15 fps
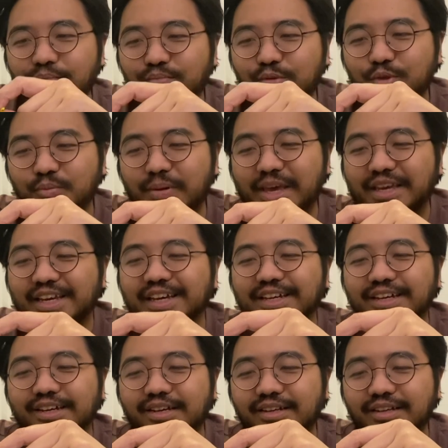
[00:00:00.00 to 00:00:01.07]
to make
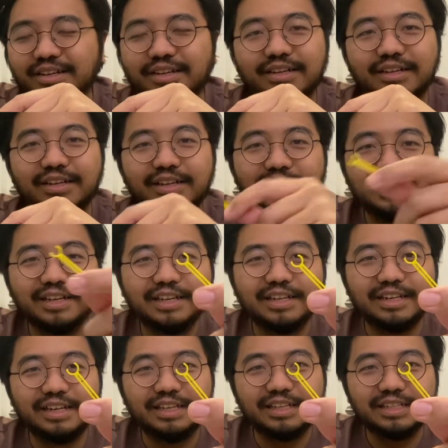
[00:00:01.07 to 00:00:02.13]

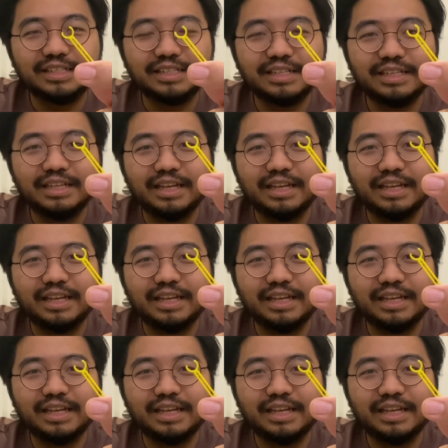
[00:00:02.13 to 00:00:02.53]
this